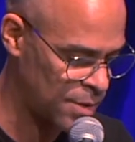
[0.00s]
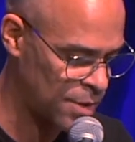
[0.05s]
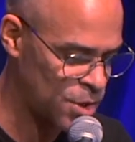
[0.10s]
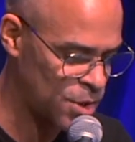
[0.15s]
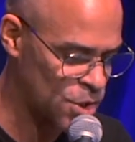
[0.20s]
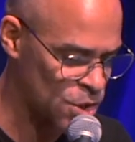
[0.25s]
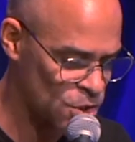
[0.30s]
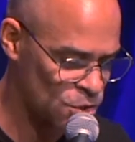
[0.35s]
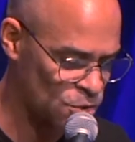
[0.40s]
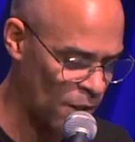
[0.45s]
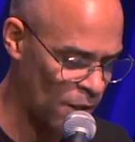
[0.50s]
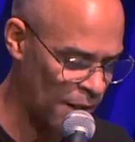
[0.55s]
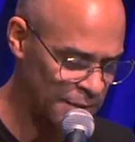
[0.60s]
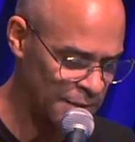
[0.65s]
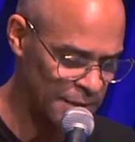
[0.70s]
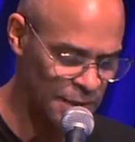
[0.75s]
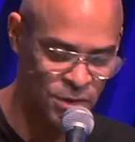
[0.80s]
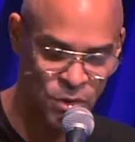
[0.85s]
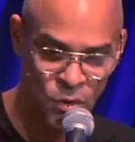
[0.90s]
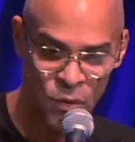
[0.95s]
She's trying
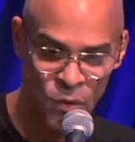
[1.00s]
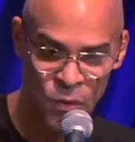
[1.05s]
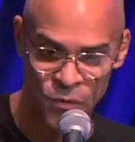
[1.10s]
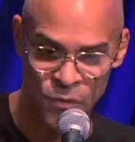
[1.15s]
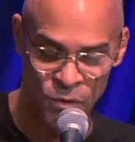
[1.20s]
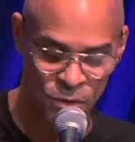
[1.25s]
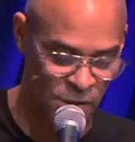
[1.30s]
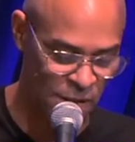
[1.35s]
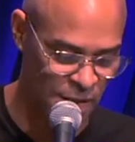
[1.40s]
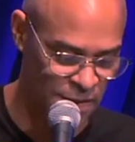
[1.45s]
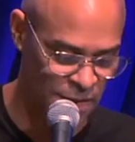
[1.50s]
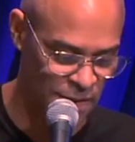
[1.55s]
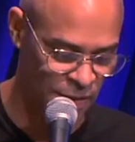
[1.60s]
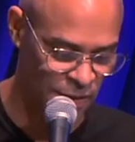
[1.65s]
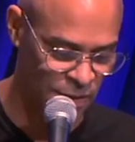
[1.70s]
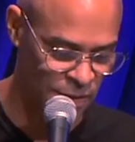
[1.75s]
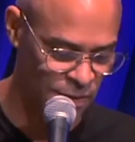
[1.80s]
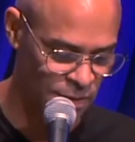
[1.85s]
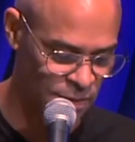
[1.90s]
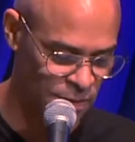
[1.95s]
to get over on
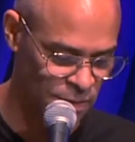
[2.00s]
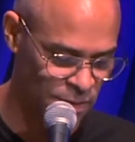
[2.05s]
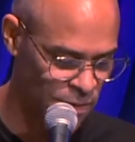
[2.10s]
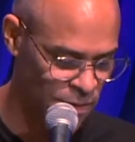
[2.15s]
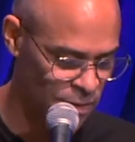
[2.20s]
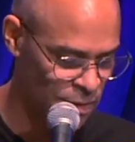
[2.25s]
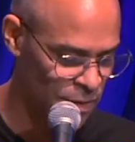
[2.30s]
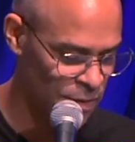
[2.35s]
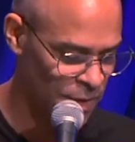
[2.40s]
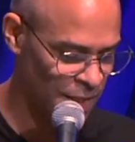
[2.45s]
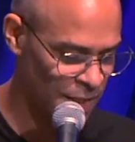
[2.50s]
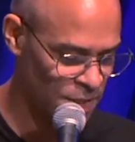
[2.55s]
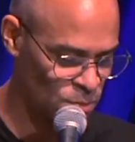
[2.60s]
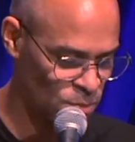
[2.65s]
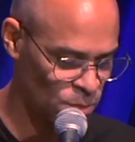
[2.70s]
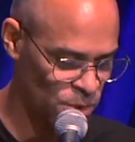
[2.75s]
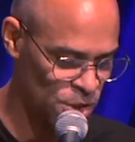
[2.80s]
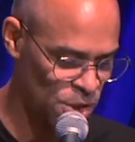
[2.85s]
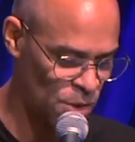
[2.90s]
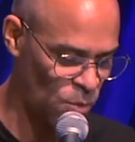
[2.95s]
you. That's
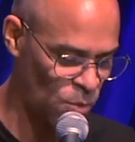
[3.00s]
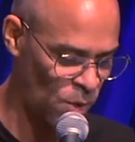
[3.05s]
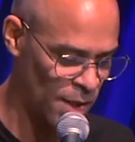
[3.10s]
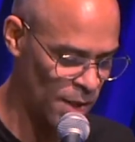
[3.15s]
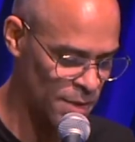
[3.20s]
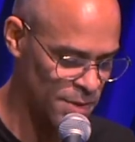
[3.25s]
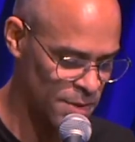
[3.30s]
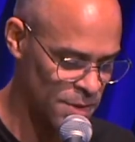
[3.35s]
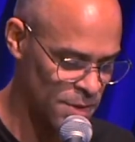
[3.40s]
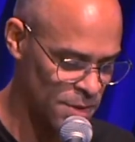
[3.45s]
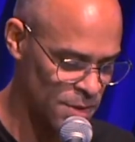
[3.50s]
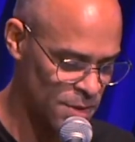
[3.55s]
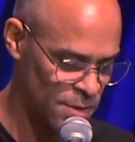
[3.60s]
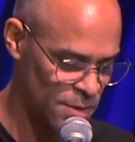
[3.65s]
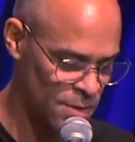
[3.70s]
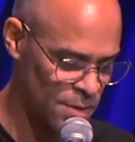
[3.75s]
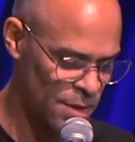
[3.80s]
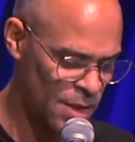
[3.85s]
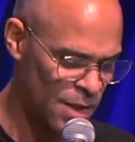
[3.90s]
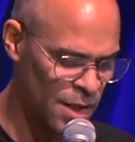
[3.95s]
what she wants.
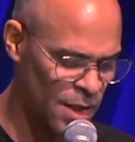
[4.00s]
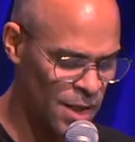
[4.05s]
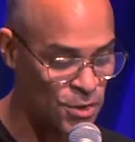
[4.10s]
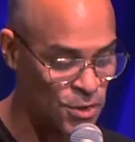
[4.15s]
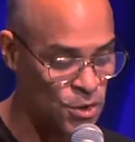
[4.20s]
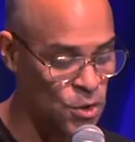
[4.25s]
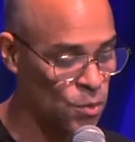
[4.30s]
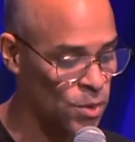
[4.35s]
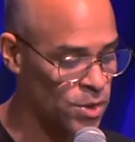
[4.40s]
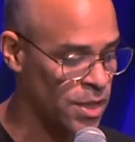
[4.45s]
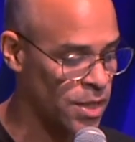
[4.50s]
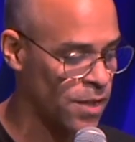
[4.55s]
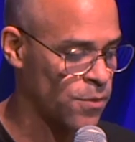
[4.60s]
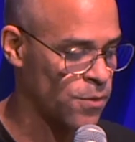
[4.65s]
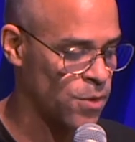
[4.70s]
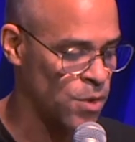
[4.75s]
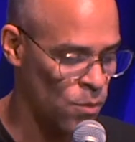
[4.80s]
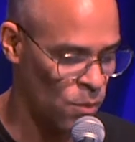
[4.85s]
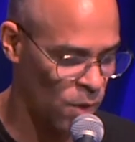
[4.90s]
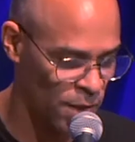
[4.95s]
Do
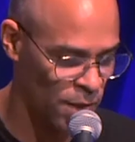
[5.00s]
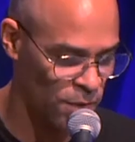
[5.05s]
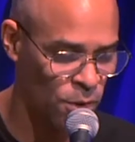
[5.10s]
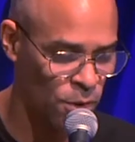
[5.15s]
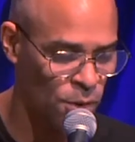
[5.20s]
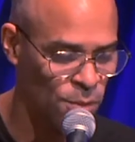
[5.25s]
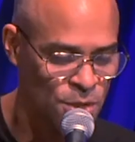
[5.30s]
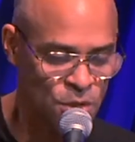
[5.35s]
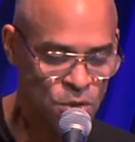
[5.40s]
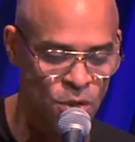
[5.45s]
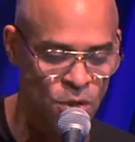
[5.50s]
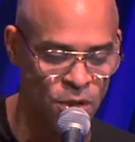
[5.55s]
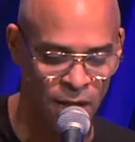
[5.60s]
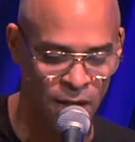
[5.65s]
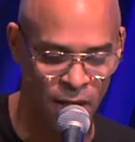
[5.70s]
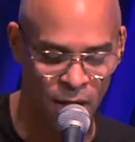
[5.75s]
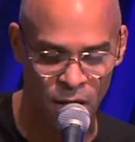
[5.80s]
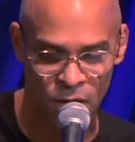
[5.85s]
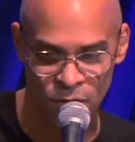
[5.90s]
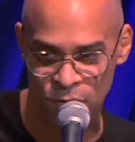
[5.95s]
whatever you want. They're always
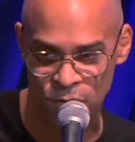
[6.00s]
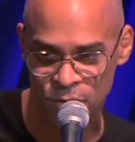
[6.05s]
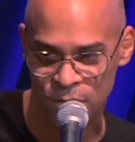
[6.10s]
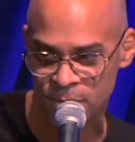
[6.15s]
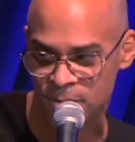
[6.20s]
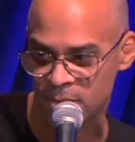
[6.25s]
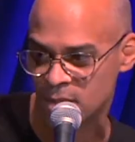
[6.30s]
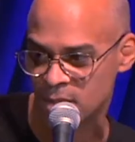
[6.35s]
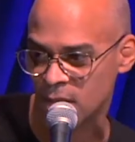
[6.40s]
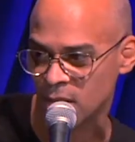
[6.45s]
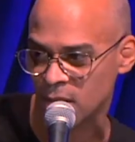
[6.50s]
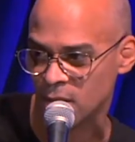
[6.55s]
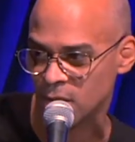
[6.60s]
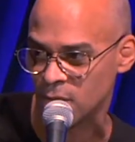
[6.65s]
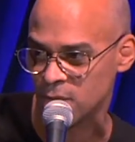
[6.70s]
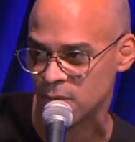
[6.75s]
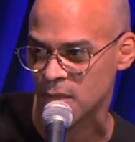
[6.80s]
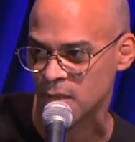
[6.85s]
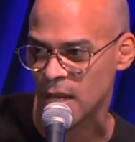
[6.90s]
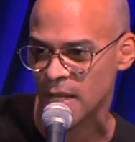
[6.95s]
looking out for
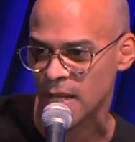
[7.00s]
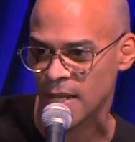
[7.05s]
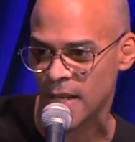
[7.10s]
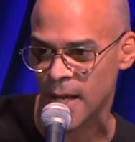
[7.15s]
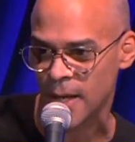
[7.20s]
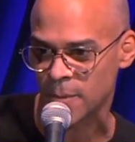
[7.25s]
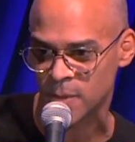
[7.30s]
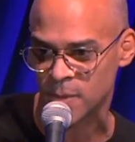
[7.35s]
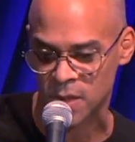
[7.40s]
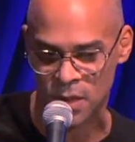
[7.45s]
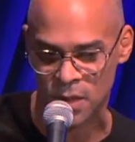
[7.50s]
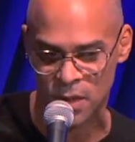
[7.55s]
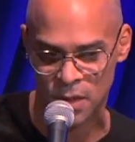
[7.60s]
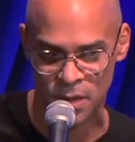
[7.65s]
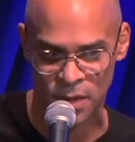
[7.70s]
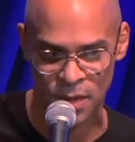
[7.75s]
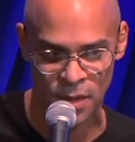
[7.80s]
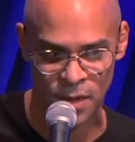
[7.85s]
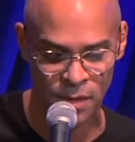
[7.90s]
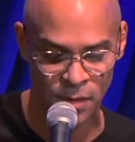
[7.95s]
themselves. Captain
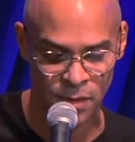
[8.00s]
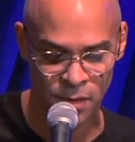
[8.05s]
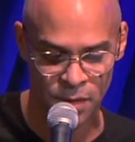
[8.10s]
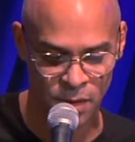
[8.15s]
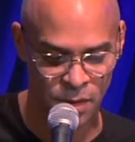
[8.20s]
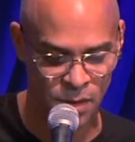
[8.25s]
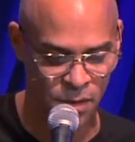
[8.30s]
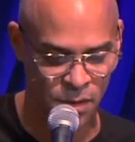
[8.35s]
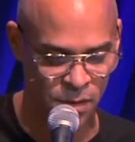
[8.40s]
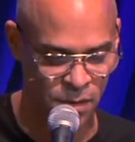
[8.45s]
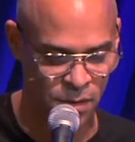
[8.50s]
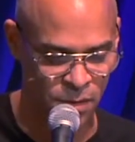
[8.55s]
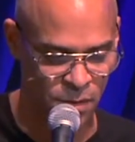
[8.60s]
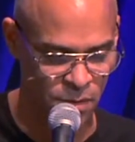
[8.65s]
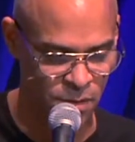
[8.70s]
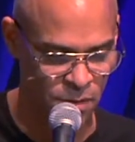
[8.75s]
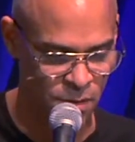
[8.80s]
Clean, indeed."